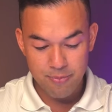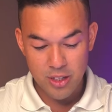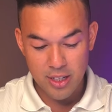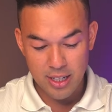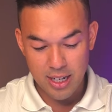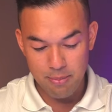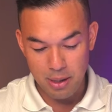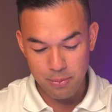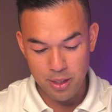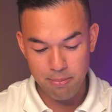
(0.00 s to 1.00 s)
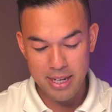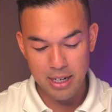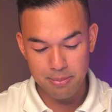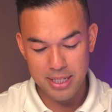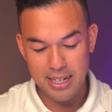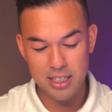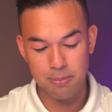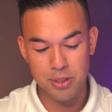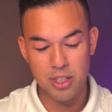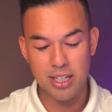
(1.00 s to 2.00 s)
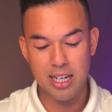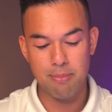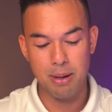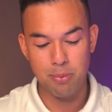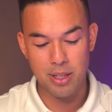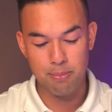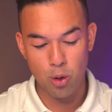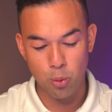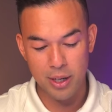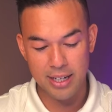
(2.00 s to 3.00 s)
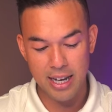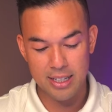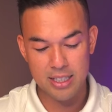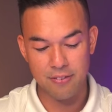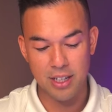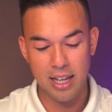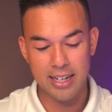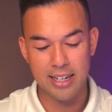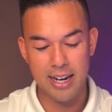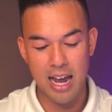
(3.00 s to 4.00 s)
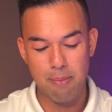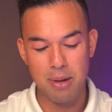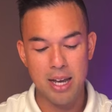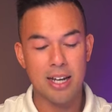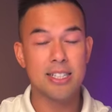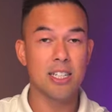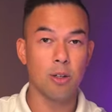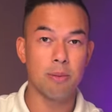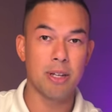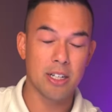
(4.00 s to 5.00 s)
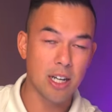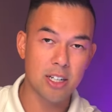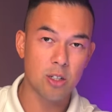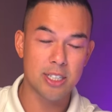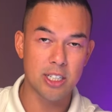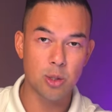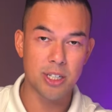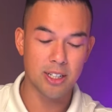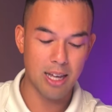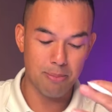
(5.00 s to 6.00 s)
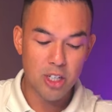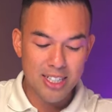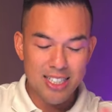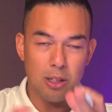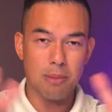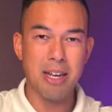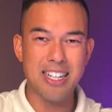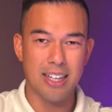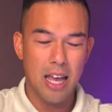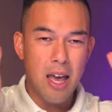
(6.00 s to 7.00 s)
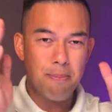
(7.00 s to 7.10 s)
You can come up with meetups, catch ups. You can come up with more workouts if you like in an app and sell them a uh, continuity on that. You can sell them anything.